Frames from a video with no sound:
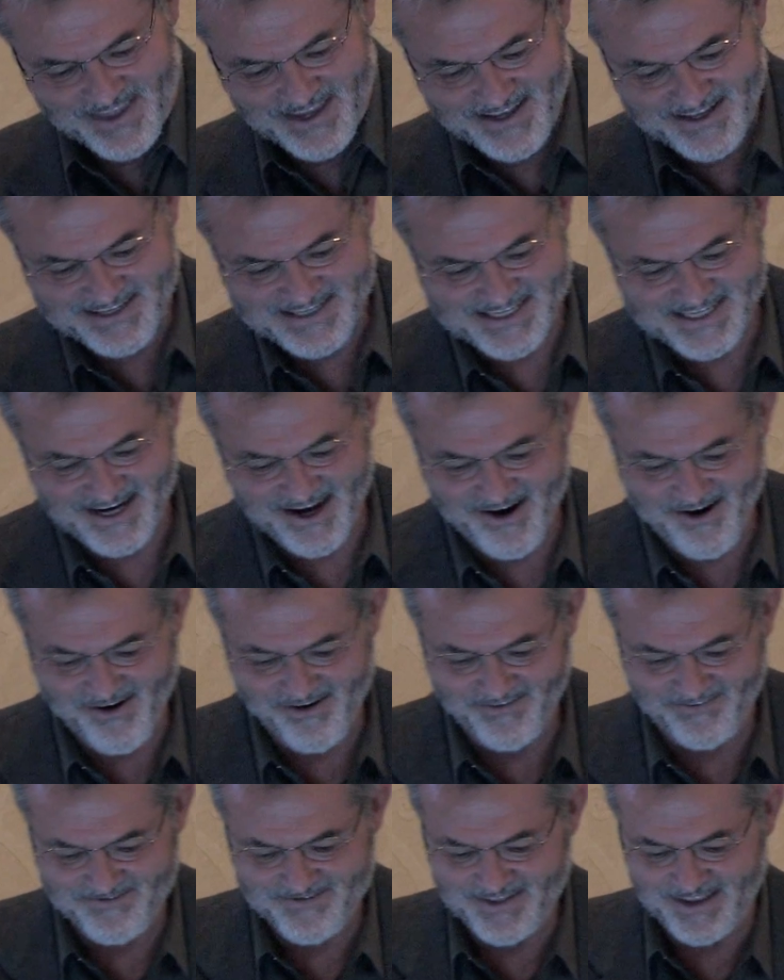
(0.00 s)

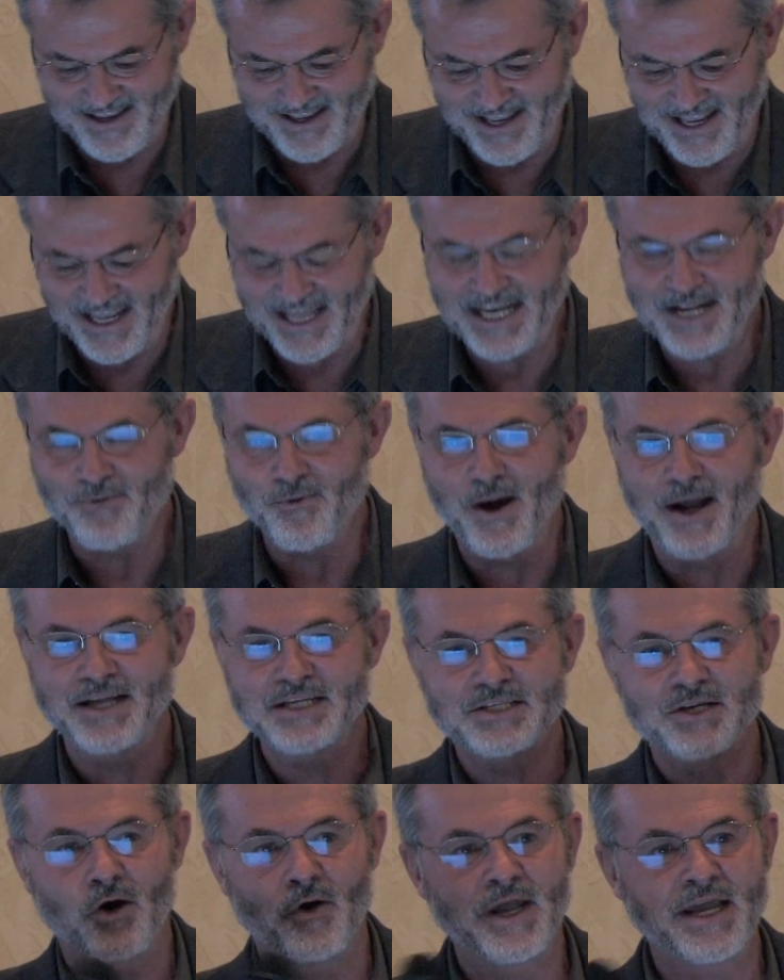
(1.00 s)
So anyway,
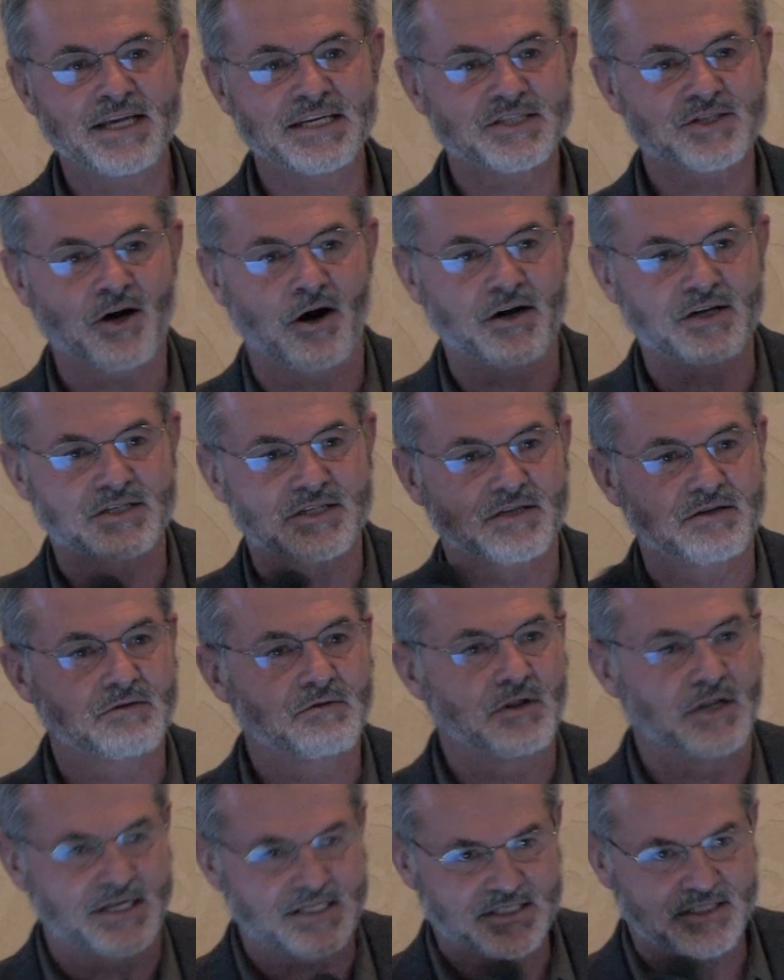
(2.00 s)
so he starts
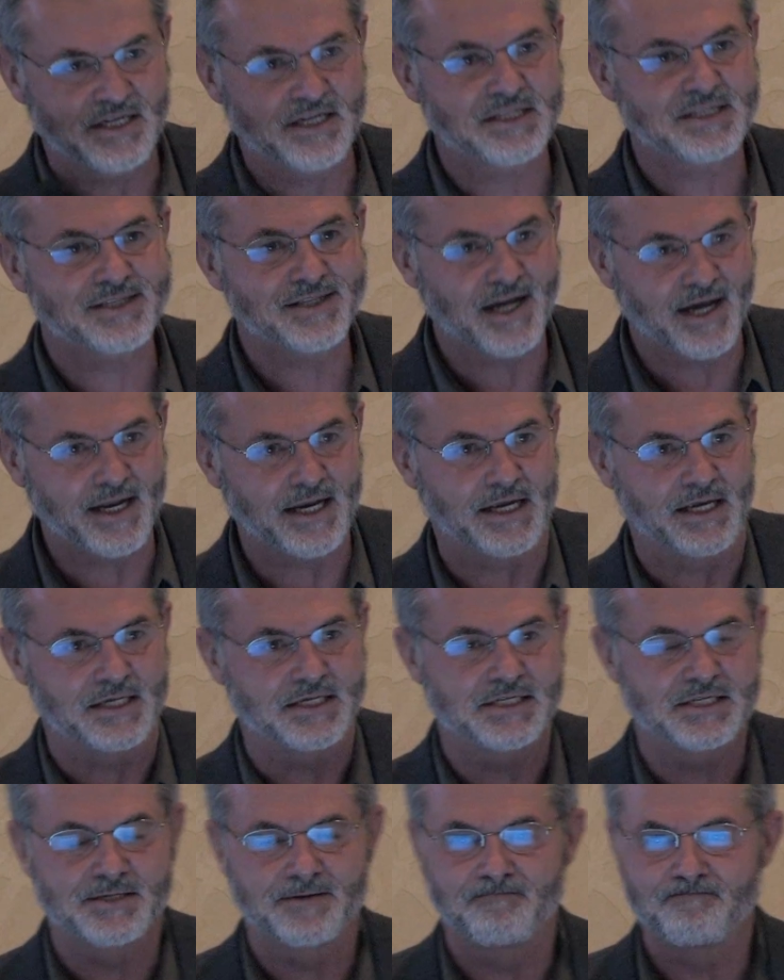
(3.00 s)
listing
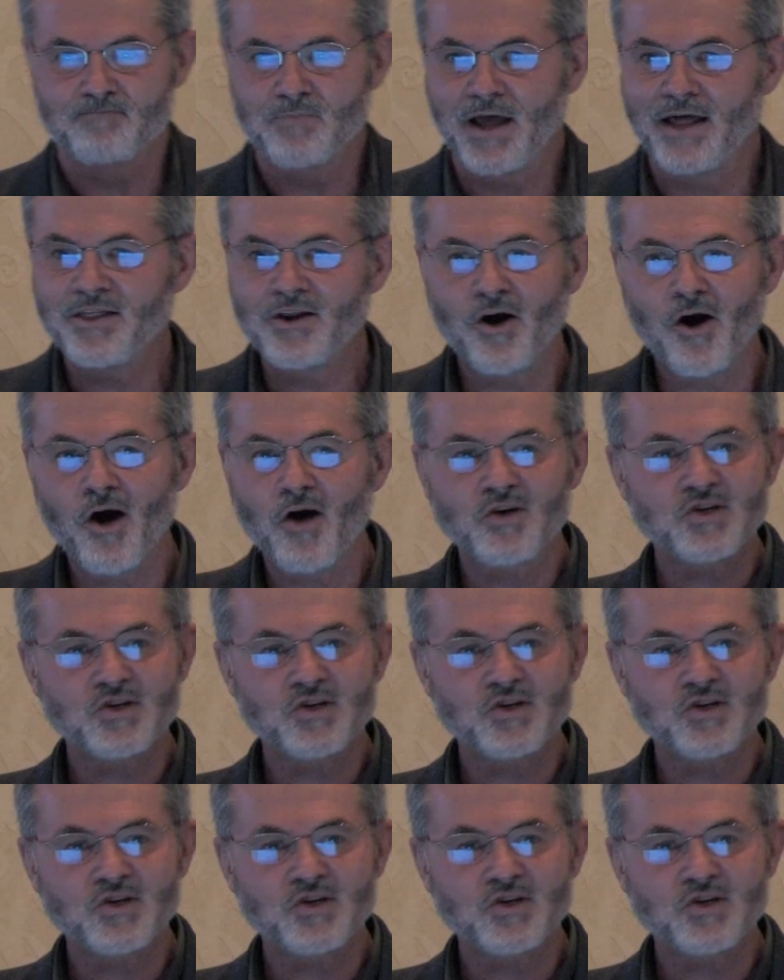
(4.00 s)
studies. And they're all